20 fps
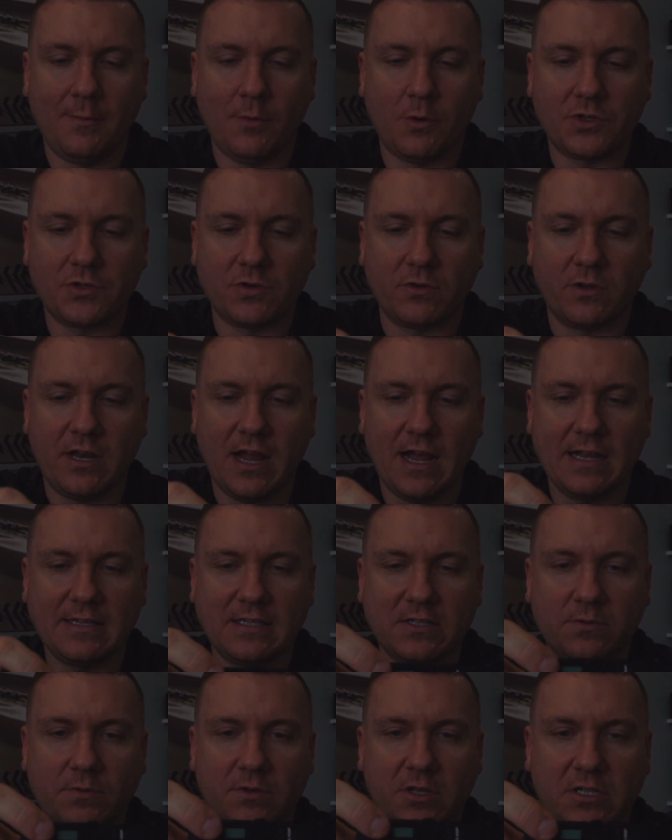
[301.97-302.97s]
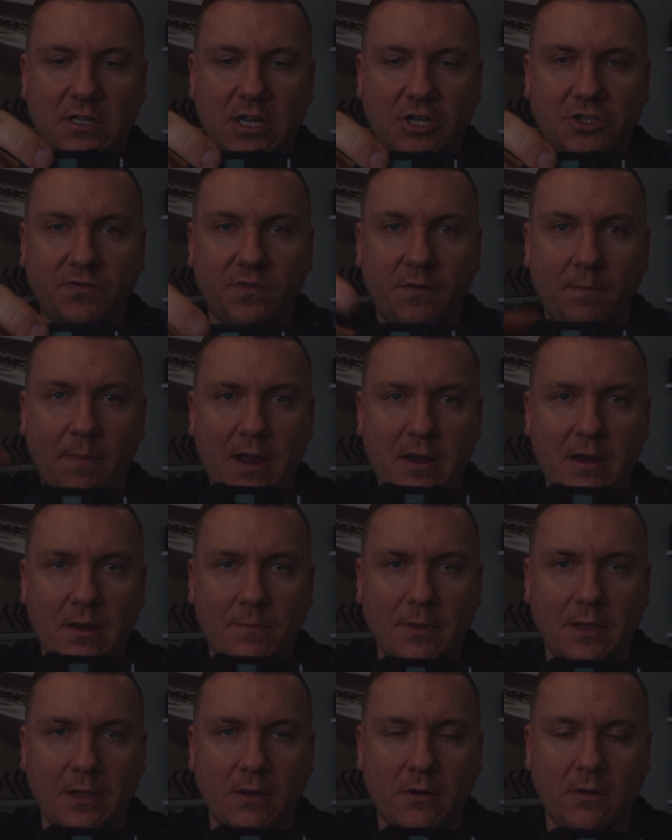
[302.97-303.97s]
What's really nice is with the touch of a button up
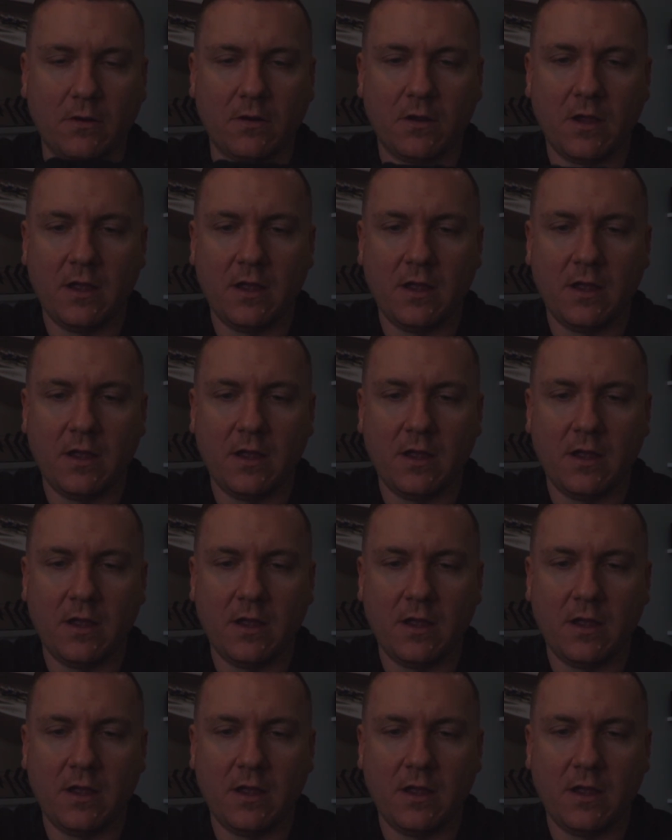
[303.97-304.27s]
here,